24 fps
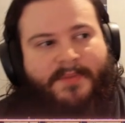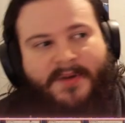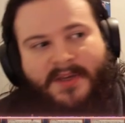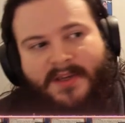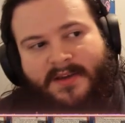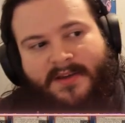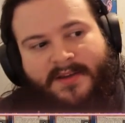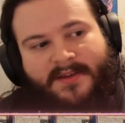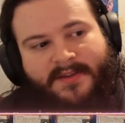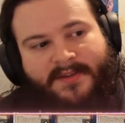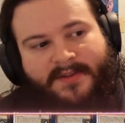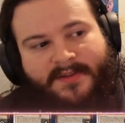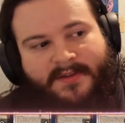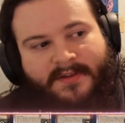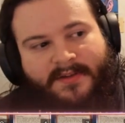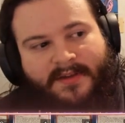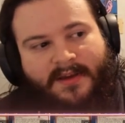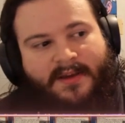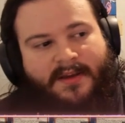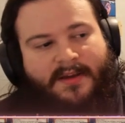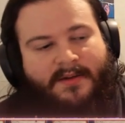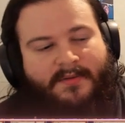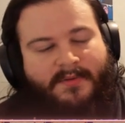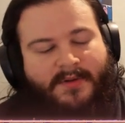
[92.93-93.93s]
Because
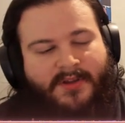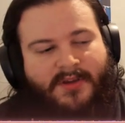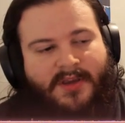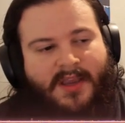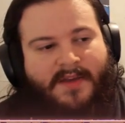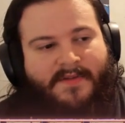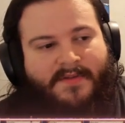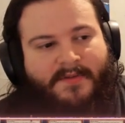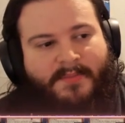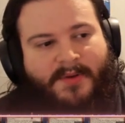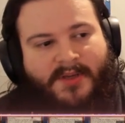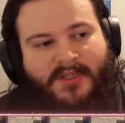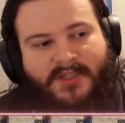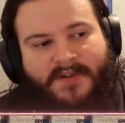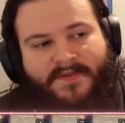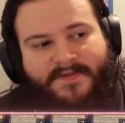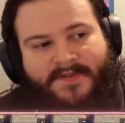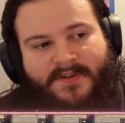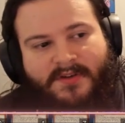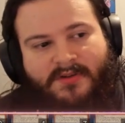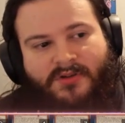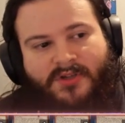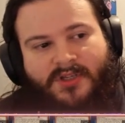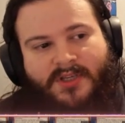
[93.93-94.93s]
when you have a bunch of
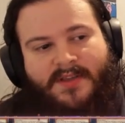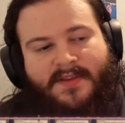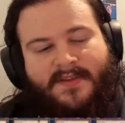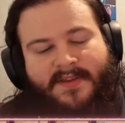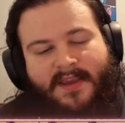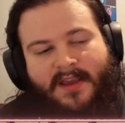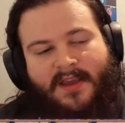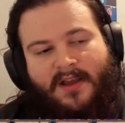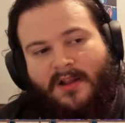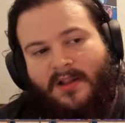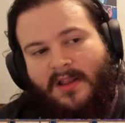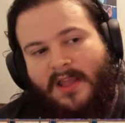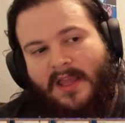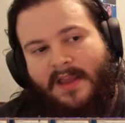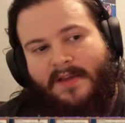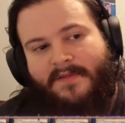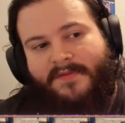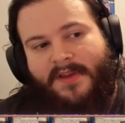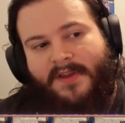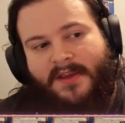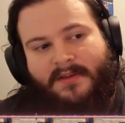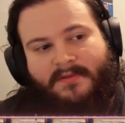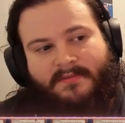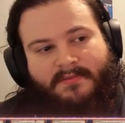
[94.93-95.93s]
fusions that all
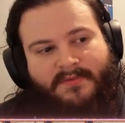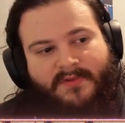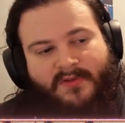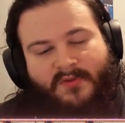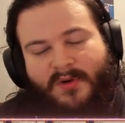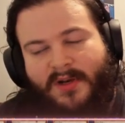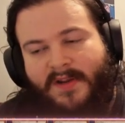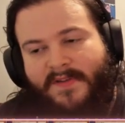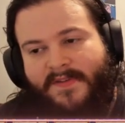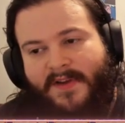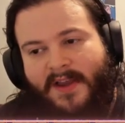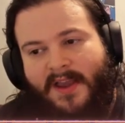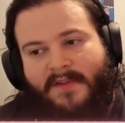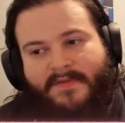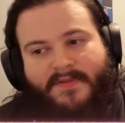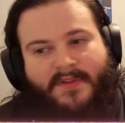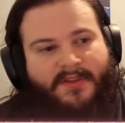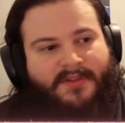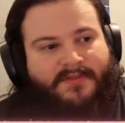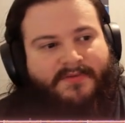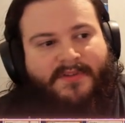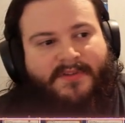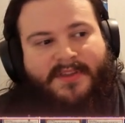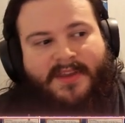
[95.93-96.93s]
have like 25
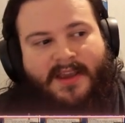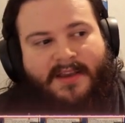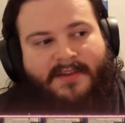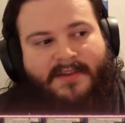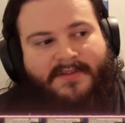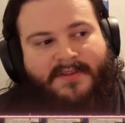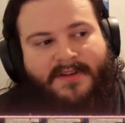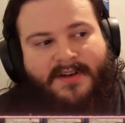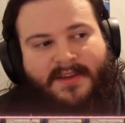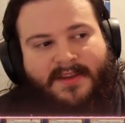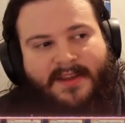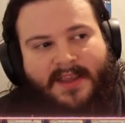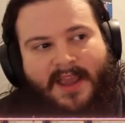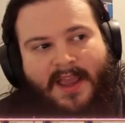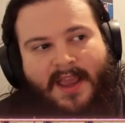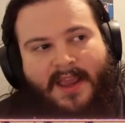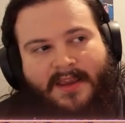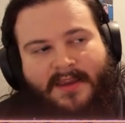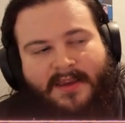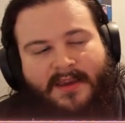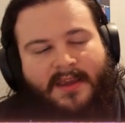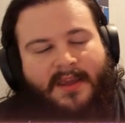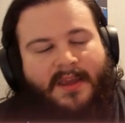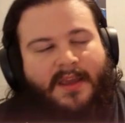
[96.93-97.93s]
to 3,000
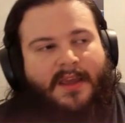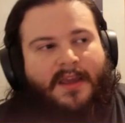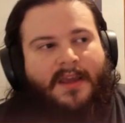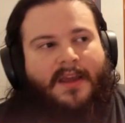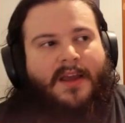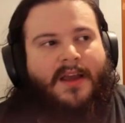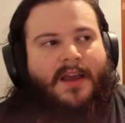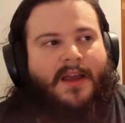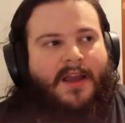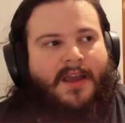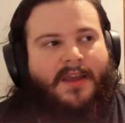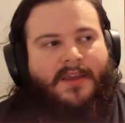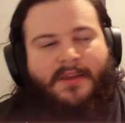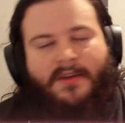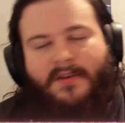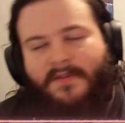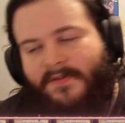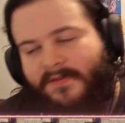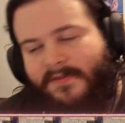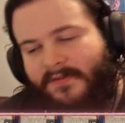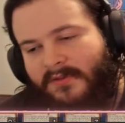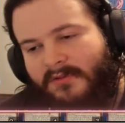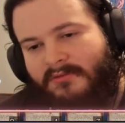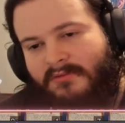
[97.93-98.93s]
attack,
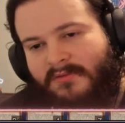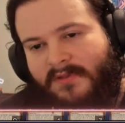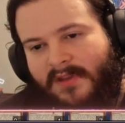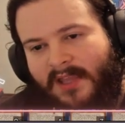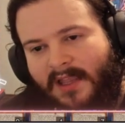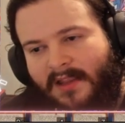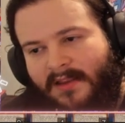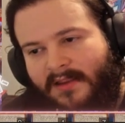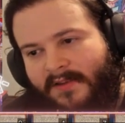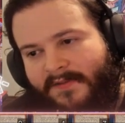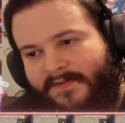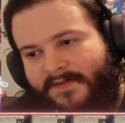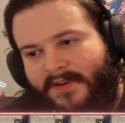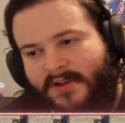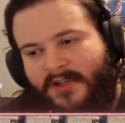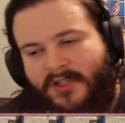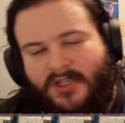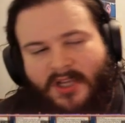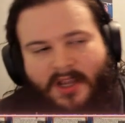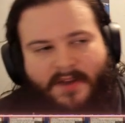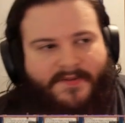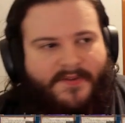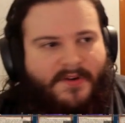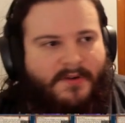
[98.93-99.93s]
you tend to
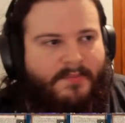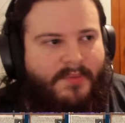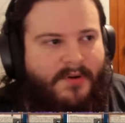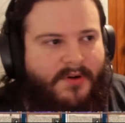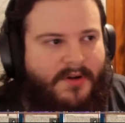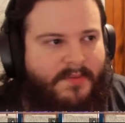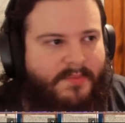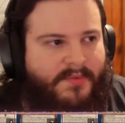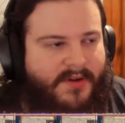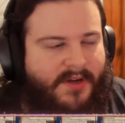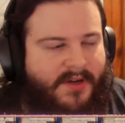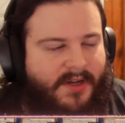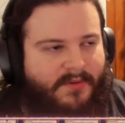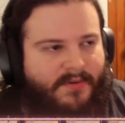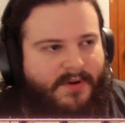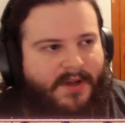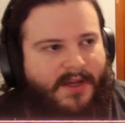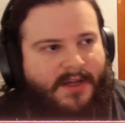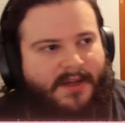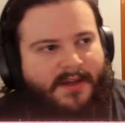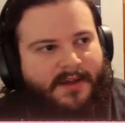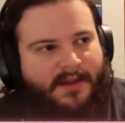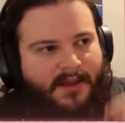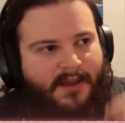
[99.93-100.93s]
finish off your opponent pretty
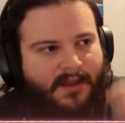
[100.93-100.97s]
quick.